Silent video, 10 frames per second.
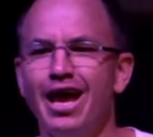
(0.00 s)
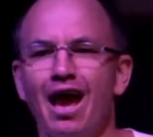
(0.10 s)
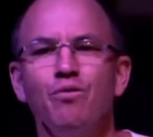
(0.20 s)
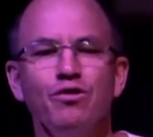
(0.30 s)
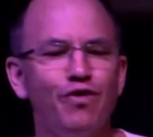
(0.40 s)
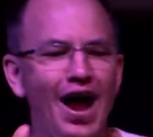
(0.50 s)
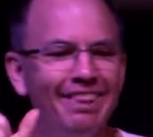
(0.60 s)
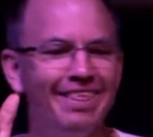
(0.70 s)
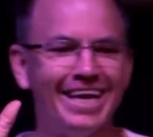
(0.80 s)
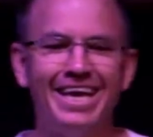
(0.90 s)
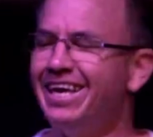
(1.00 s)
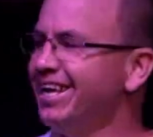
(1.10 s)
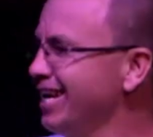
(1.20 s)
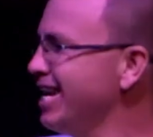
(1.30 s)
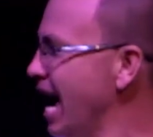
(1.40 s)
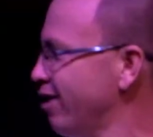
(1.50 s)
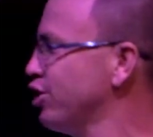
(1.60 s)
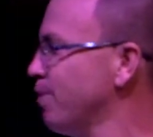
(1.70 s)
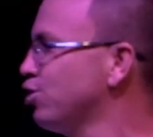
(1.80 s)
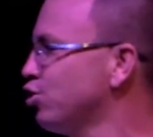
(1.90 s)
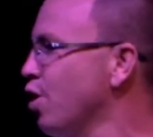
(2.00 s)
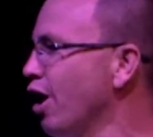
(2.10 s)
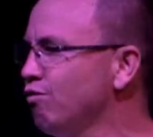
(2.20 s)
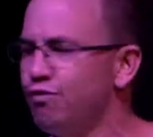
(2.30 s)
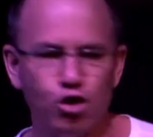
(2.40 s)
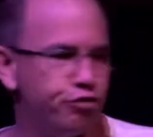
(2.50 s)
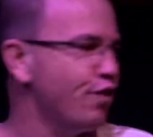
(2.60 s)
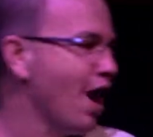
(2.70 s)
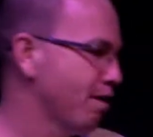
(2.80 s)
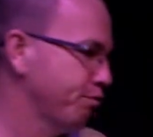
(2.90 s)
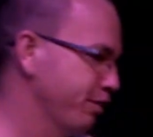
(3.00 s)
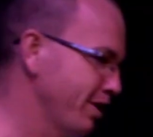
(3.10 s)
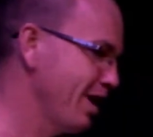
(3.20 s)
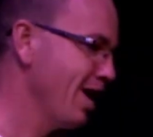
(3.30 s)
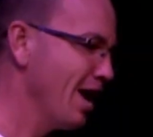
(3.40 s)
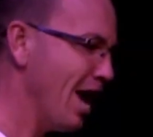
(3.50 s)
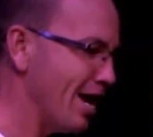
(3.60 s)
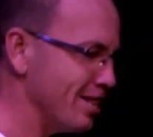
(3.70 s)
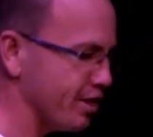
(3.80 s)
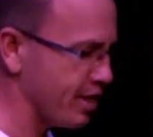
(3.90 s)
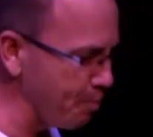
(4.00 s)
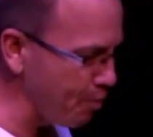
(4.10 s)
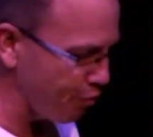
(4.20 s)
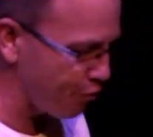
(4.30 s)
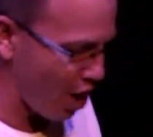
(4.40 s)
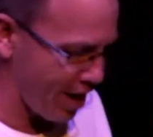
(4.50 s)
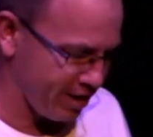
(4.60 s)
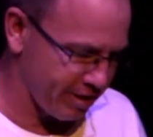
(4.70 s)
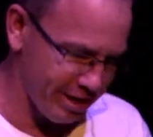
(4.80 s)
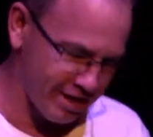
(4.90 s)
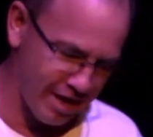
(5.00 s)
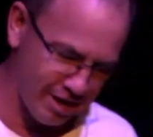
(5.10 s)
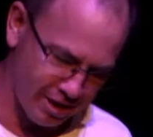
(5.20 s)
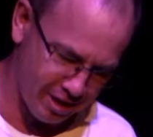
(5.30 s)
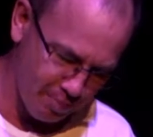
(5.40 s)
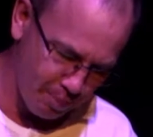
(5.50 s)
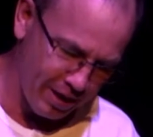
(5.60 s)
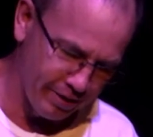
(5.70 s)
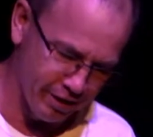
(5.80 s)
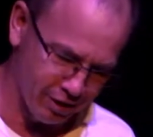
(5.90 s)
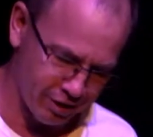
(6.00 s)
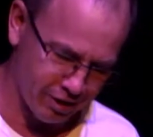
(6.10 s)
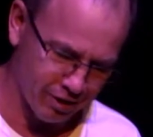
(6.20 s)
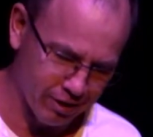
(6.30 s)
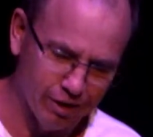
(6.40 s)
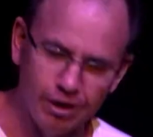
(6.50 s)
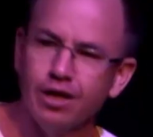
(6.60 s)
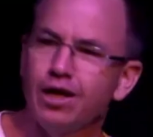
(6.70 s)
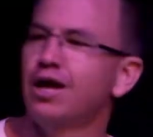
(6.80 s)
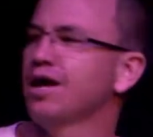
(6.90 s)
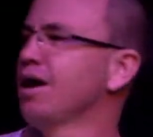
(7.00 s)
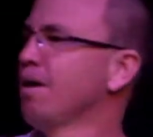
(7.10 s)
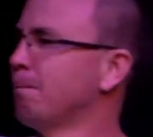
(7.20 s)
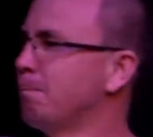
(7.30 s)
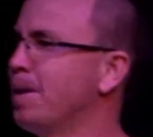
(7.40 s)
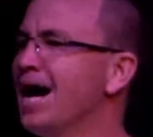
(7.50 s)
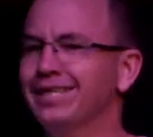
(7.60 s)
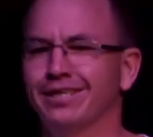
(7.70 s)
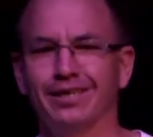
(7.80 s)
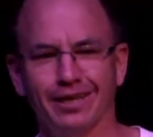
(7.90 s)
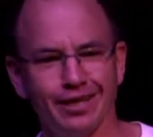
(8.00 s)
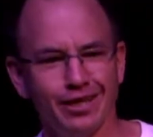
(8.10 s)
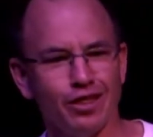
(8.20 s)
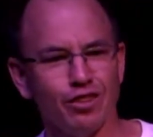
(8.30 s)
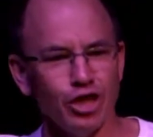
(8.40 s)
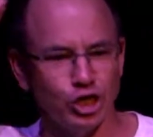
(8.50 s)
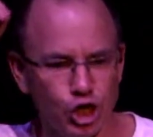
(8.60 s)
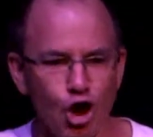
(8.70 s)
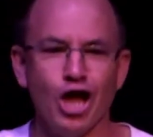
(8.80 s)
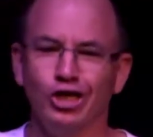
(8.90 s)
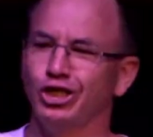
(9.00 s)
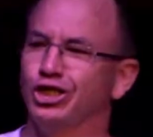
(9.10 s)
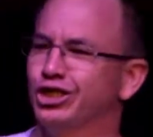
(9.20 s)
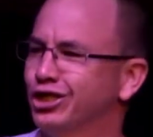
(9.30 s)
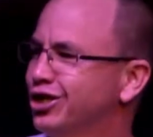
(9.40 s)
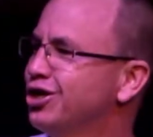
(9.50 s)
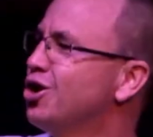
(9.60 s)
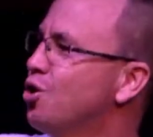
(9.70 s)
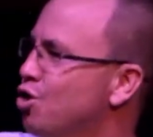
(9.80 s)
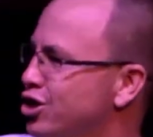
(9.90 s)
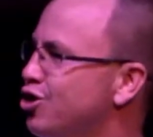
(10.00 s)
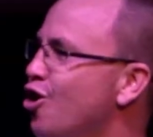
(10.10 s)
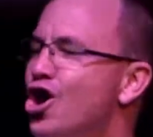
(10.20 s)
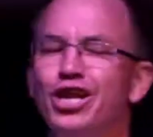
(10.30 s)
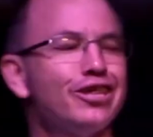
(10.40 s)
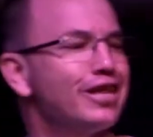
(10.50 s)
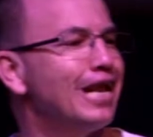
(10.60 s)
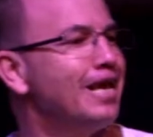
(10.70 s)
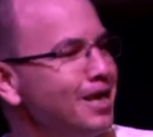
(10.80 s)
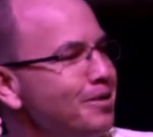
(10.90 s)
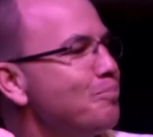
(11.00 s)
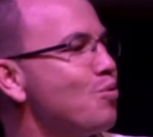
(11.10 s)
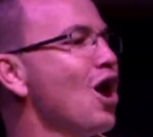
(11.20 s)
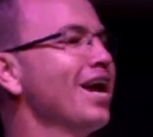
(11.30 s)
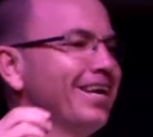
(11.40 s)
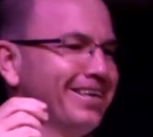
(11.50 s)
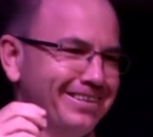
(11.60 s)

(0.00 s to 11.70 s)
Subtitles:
And we find the key in Acts chapter 12, verse 5. And it's a simple phrase that says simply this: but the church was earnestly praying.